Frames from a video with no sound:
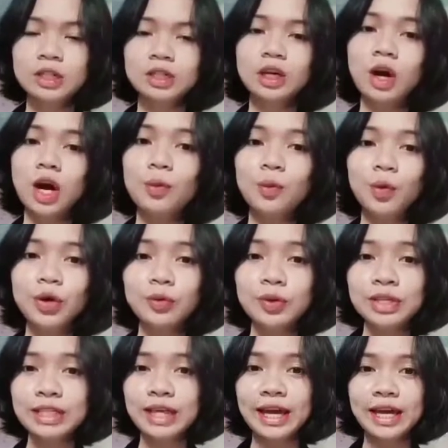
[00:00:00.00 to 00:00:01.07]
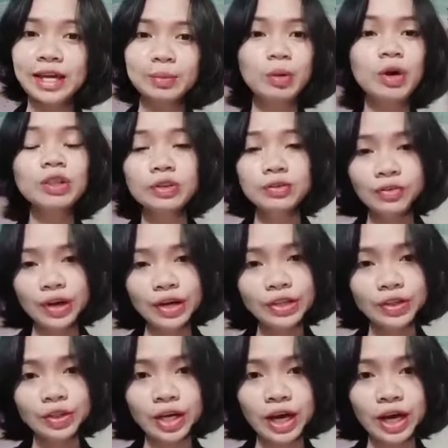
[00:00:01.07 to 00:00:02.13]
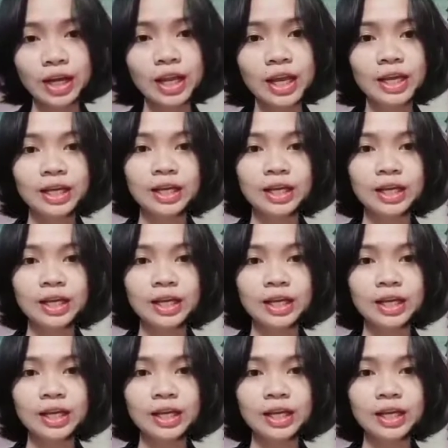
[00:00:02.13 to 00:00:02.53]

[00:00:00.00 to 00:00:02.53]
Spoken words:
So when we say motivational,